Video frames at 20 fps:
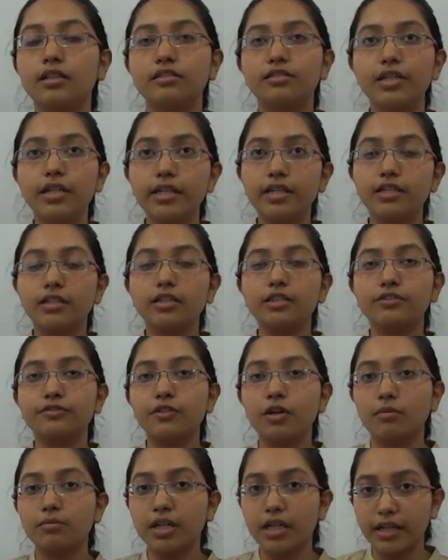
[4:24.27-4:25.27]
3 years
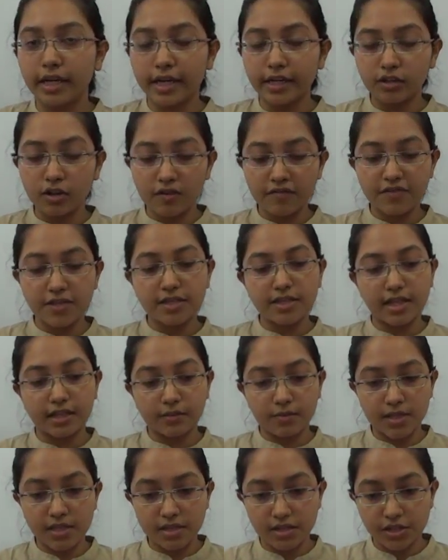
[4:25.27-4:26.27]
from the date of its
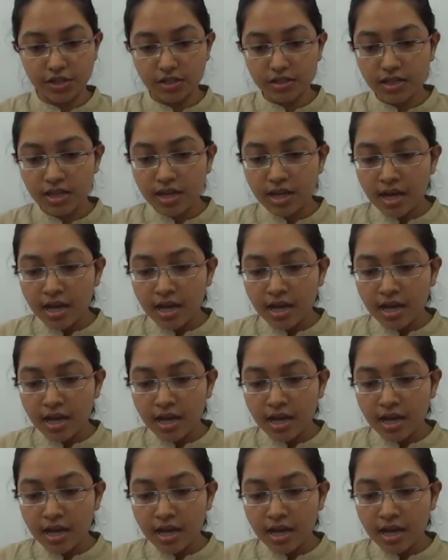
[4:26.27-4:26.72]
acquisition,